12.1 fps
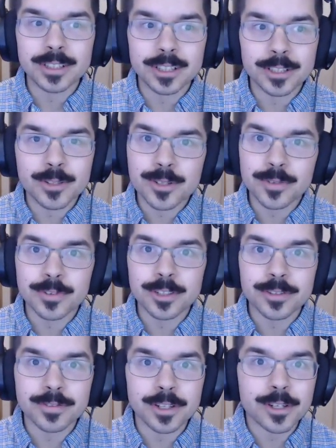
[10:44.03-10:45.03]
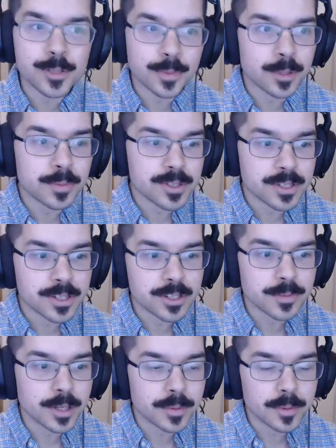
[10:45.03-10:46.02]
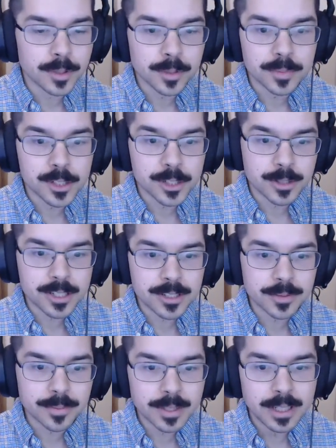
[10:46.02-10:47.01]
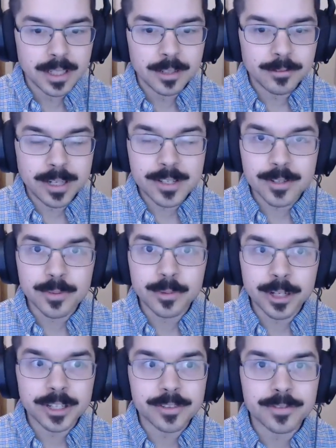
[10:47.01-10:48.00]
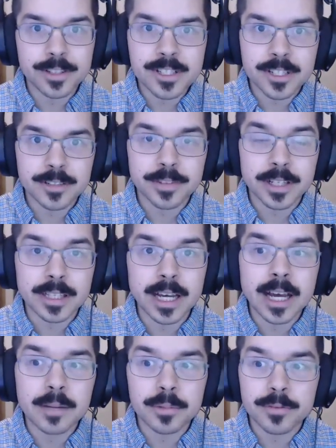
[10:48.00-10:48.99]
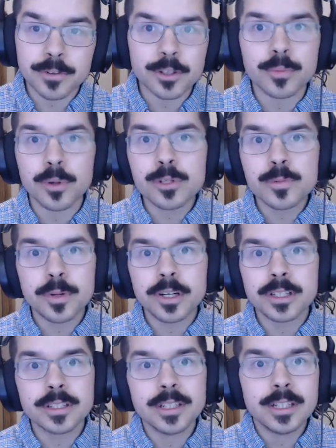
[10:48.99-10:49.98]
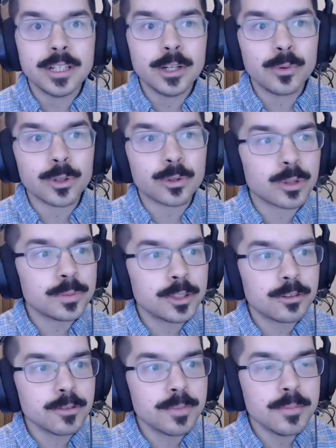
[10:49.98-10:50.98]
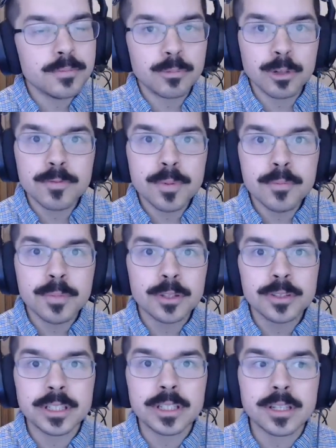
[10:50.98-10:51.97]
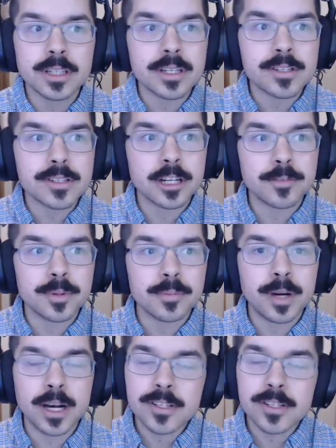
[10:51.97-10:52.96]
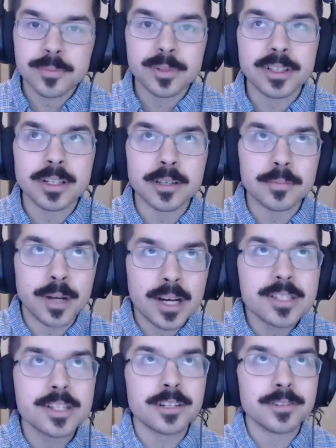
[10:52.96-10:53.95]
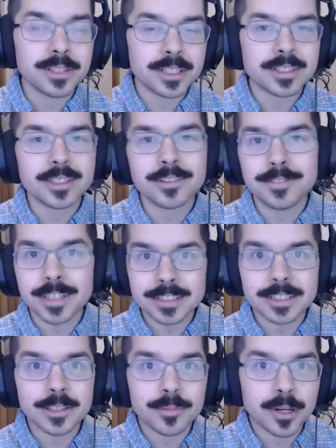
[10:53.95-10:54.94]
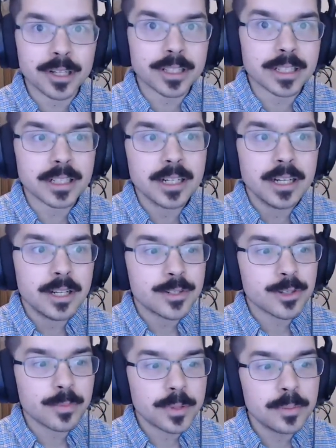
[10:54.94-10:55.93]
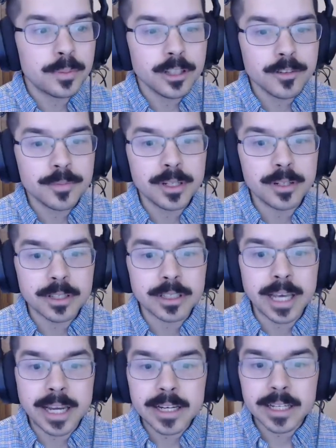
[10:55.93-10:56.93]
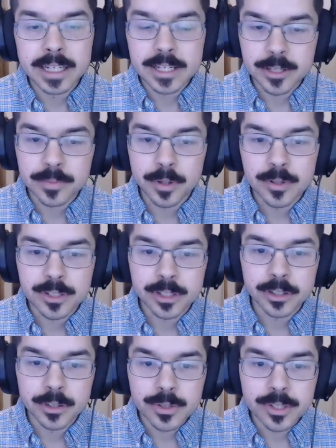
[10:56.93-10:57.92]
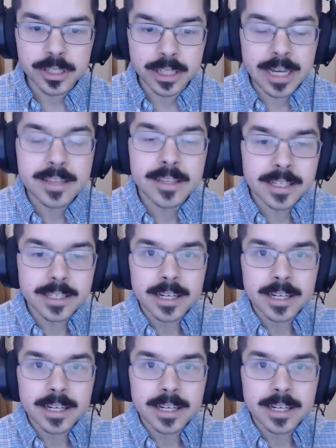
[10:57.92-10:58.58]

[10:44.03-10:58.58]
use it for nefarious purposes and maybe perpetrate some ransomware and fun stuff like that. But for the most part, with crypto, we've been building things that have been positively affecting the market. So people have been gaining as opposed to losing. I think